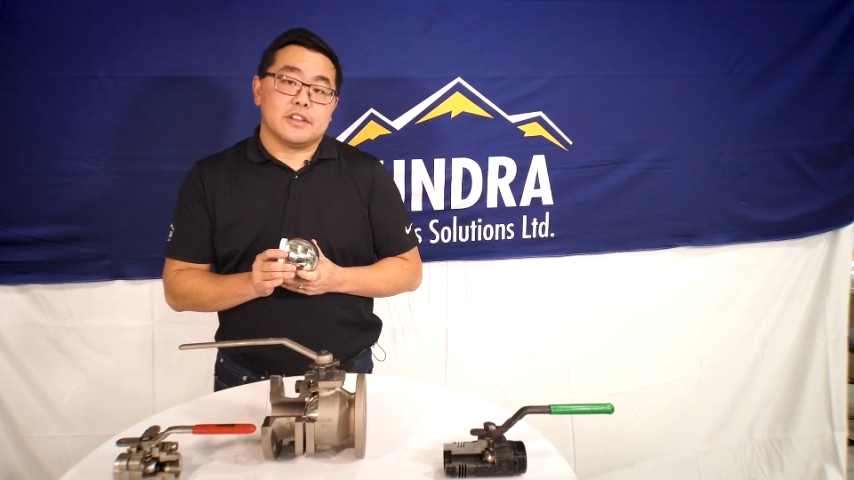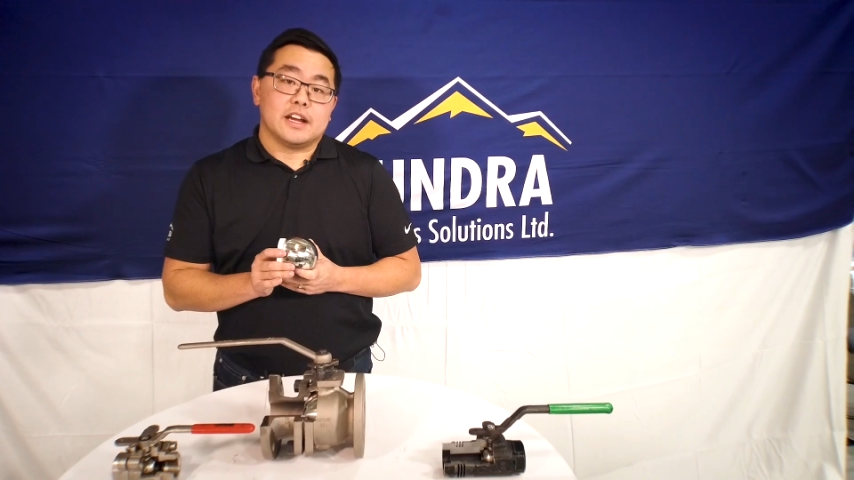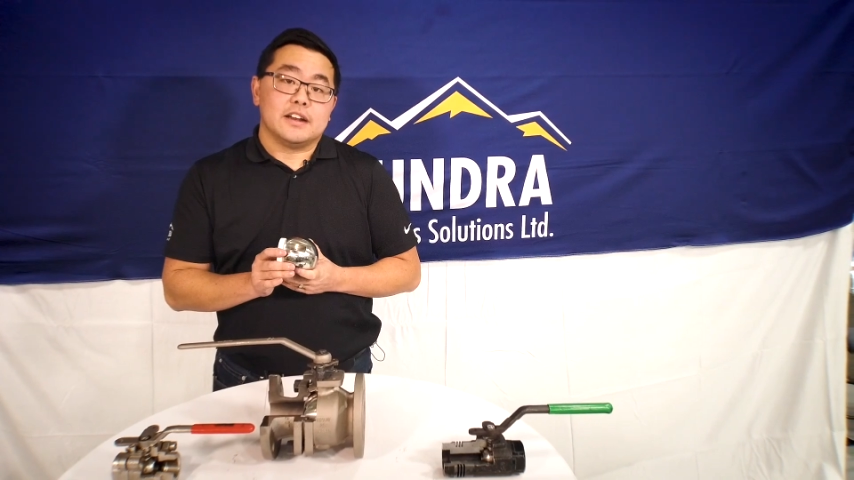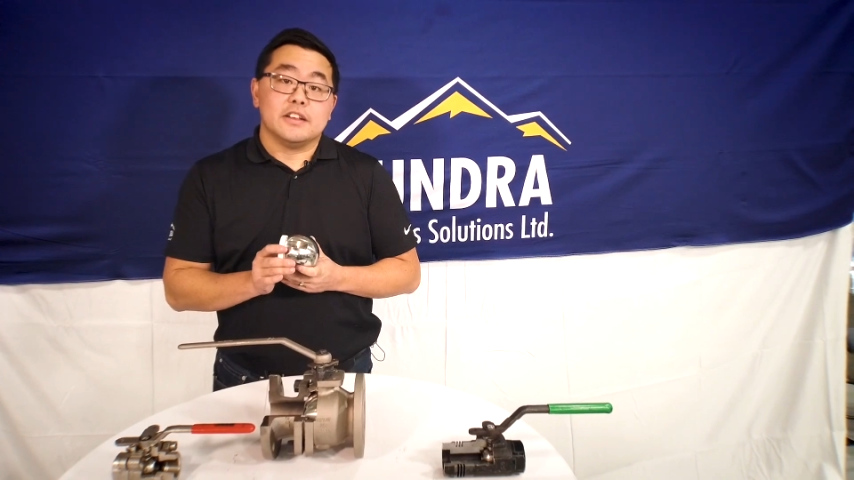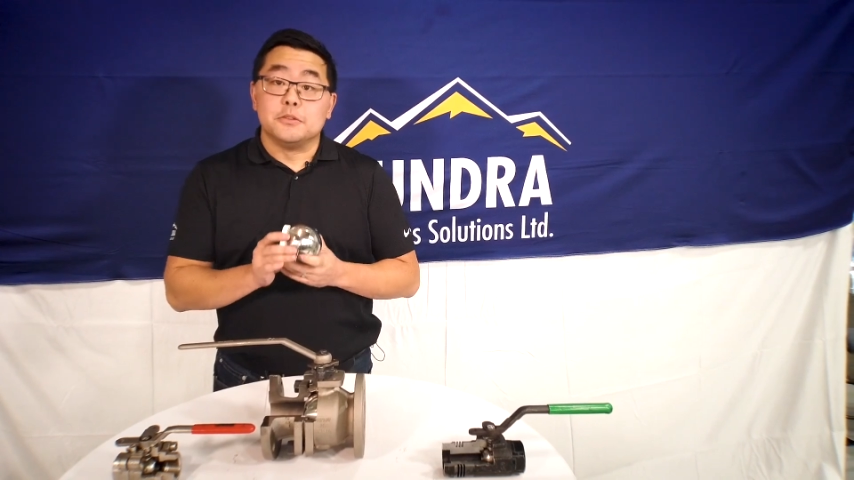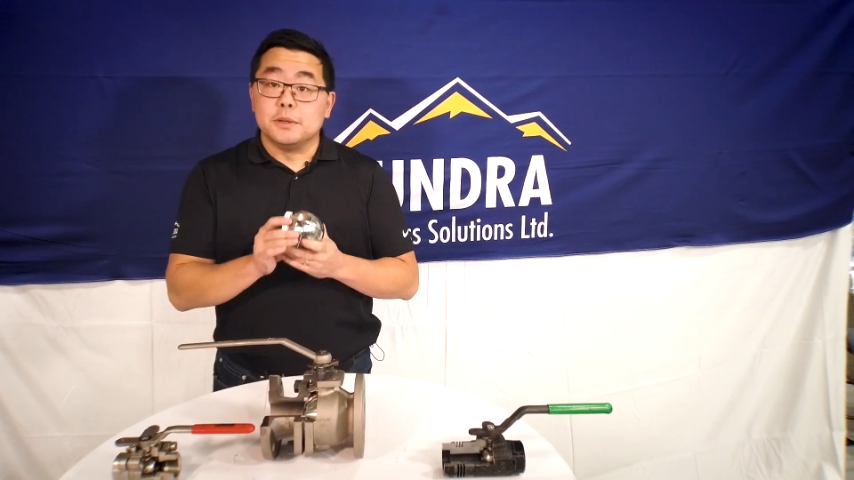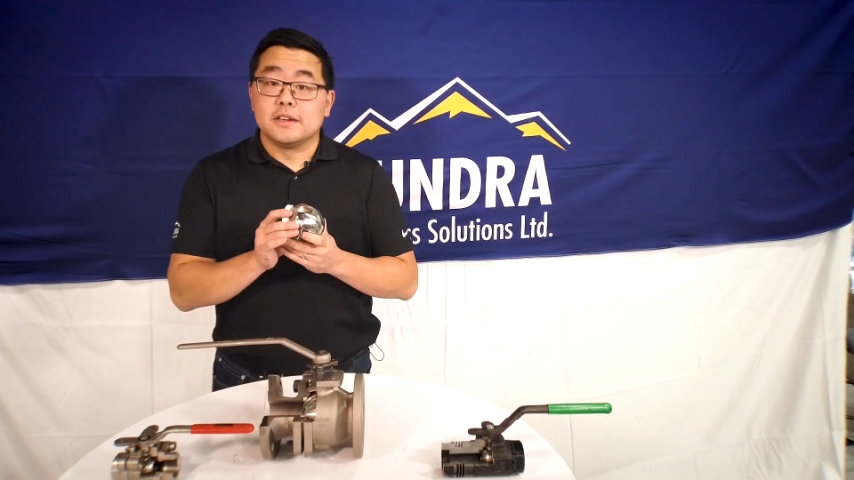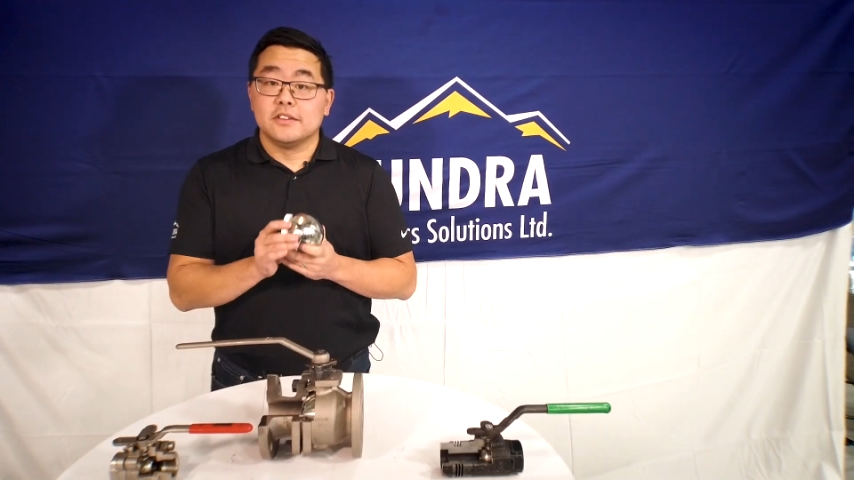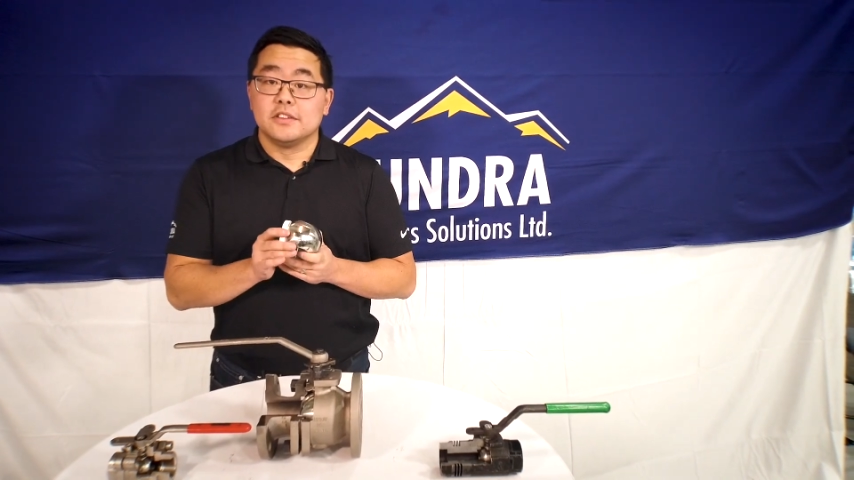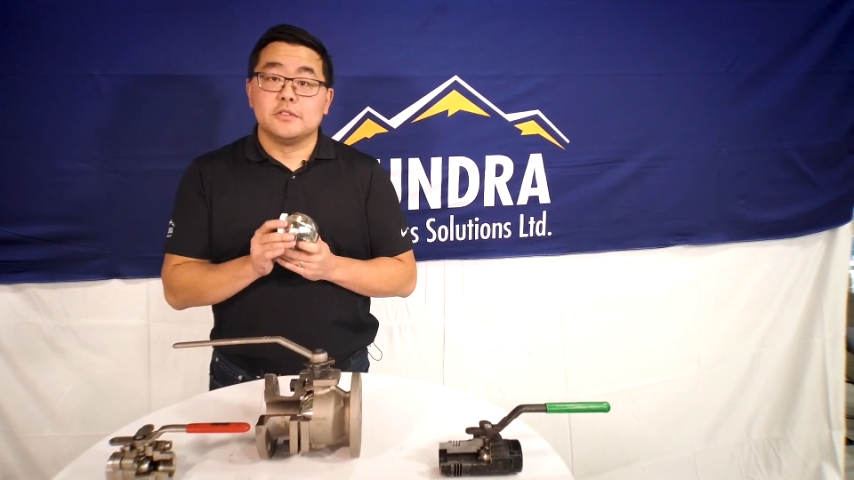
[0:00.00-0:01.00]
of that is
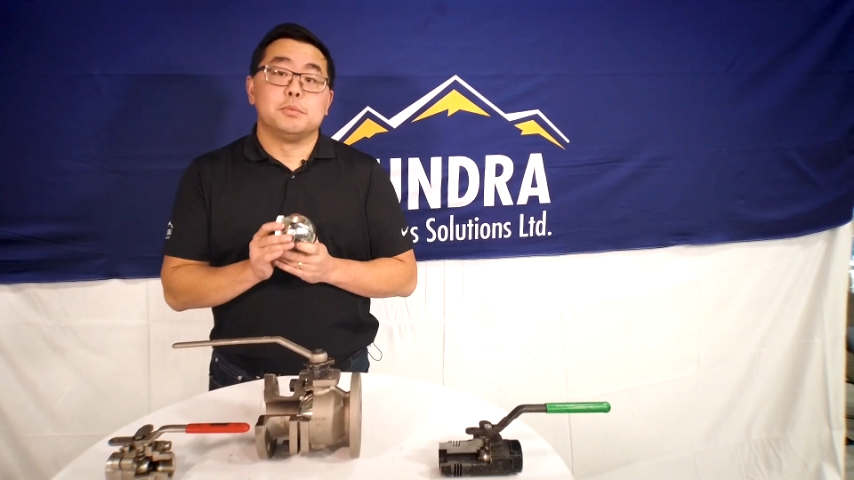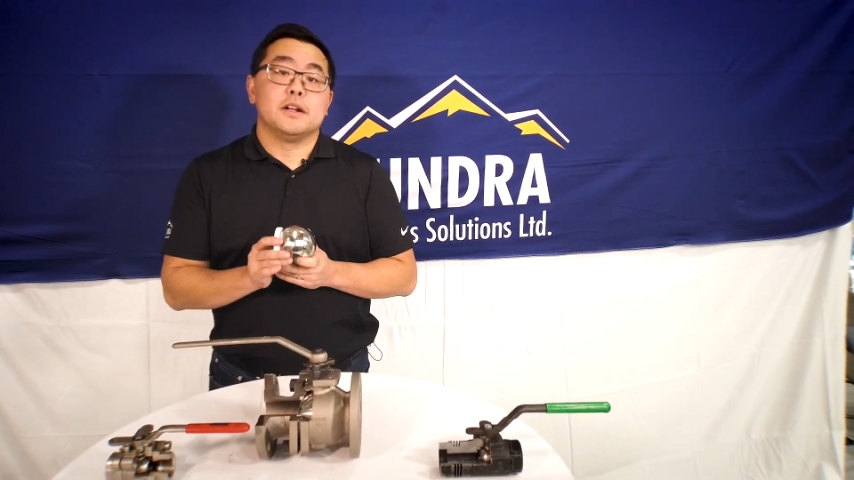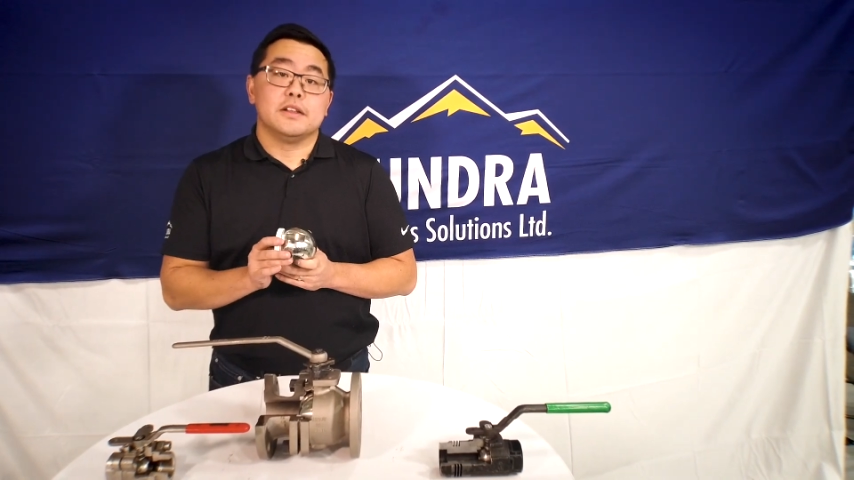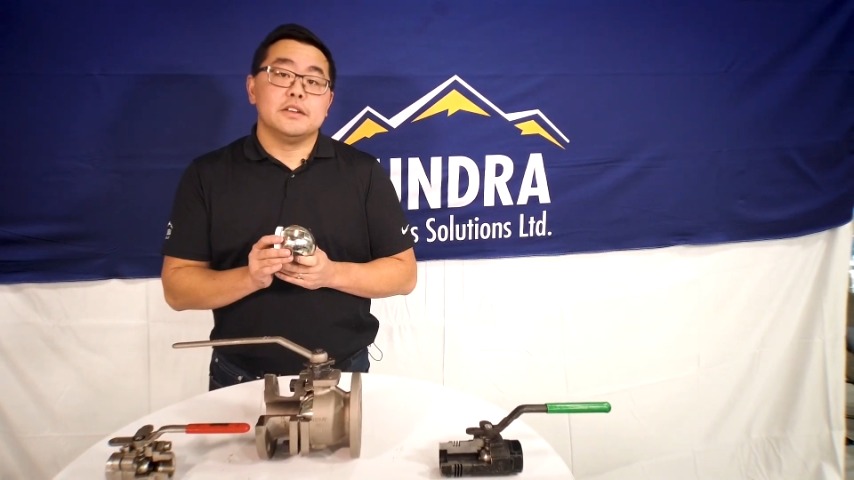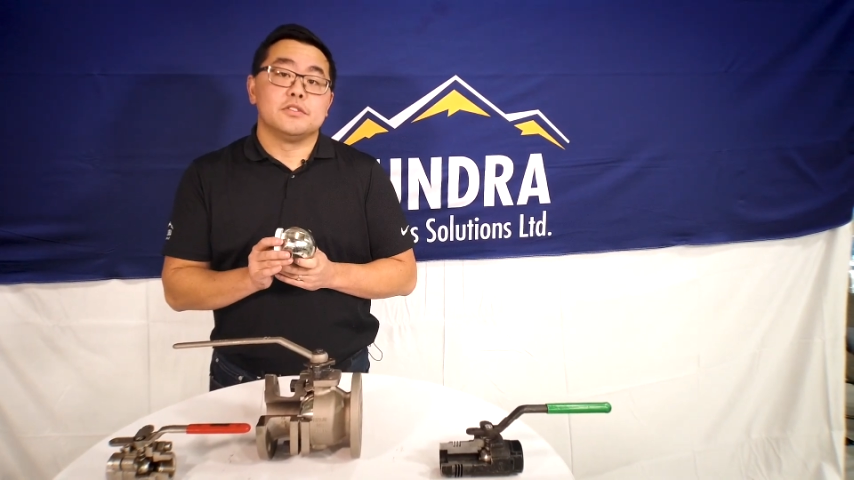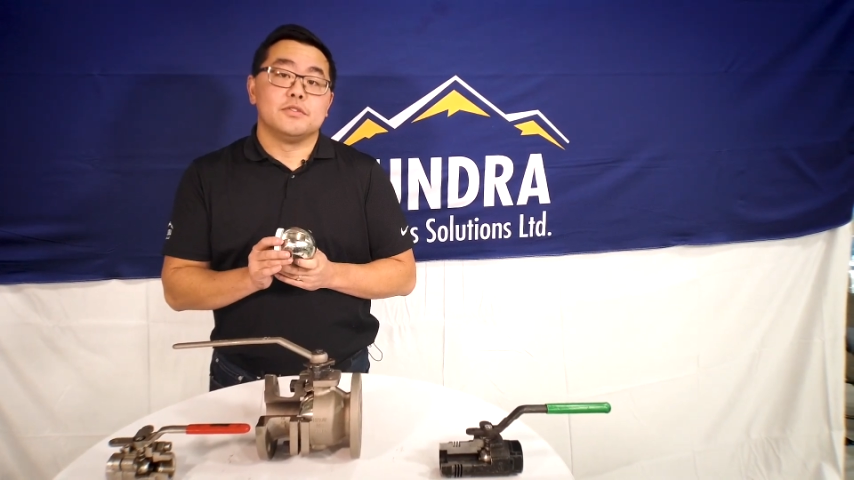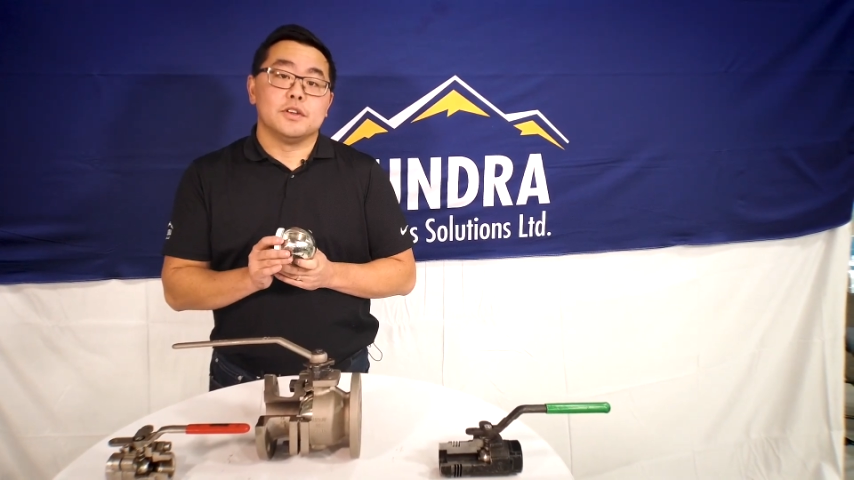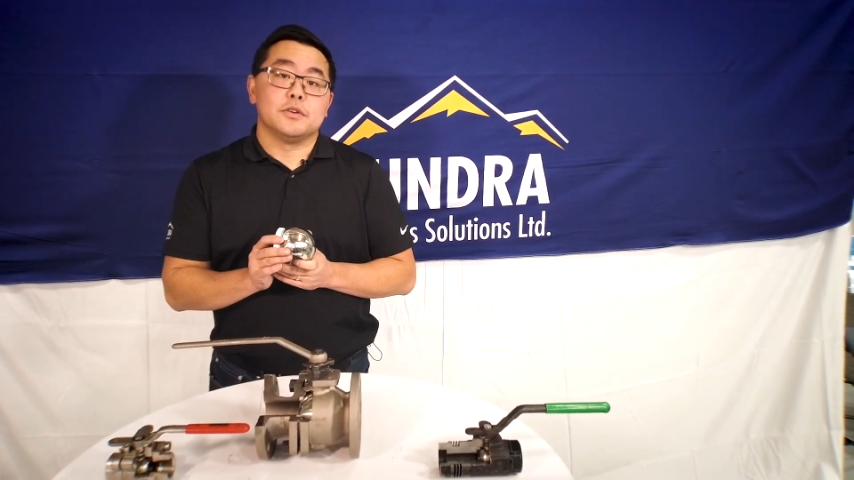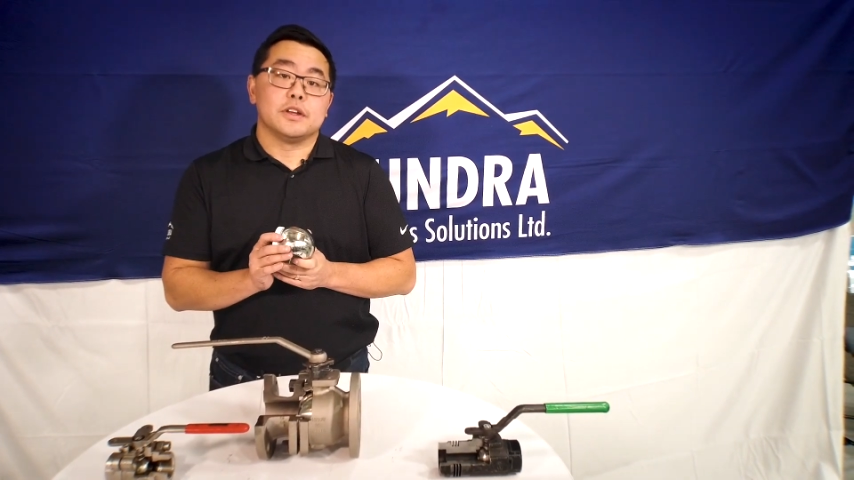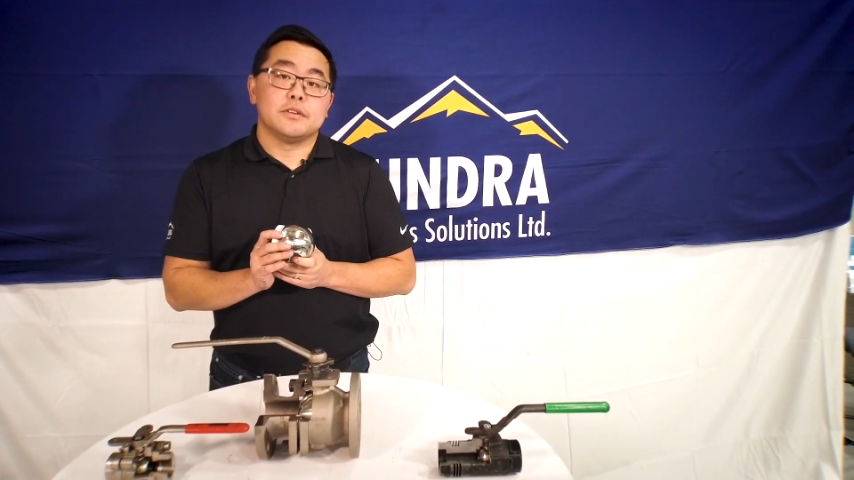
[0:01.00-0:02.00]
because this ball is
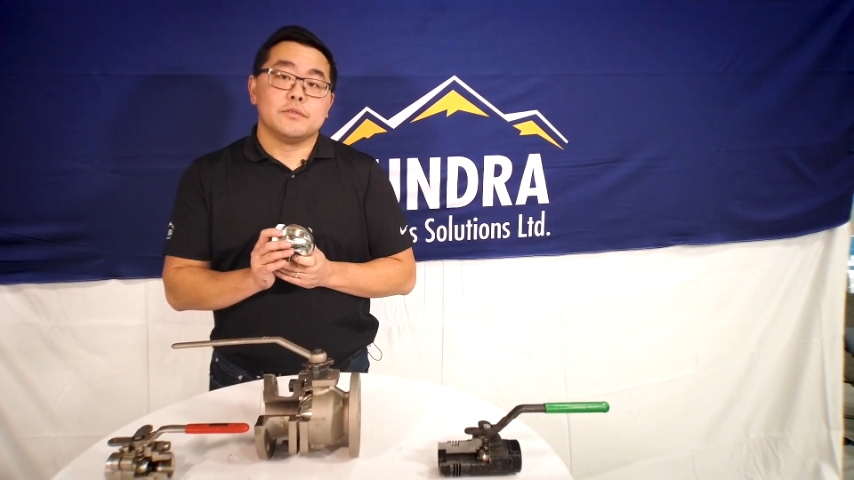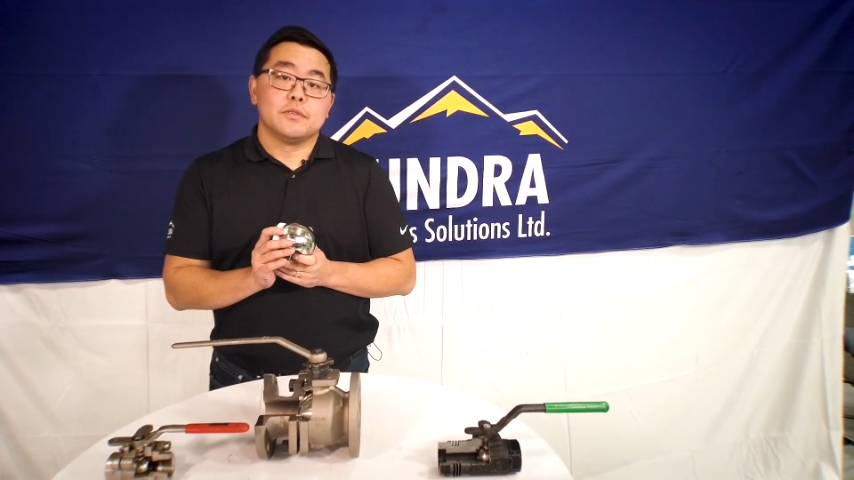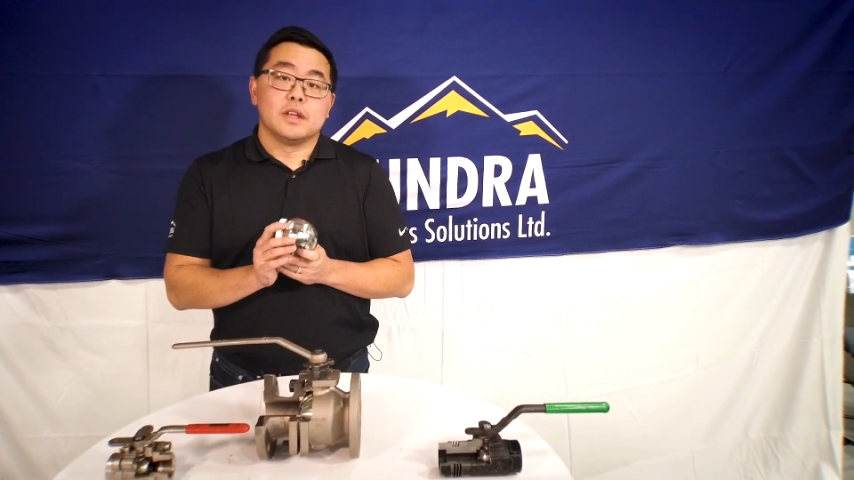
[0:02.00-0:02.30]
floating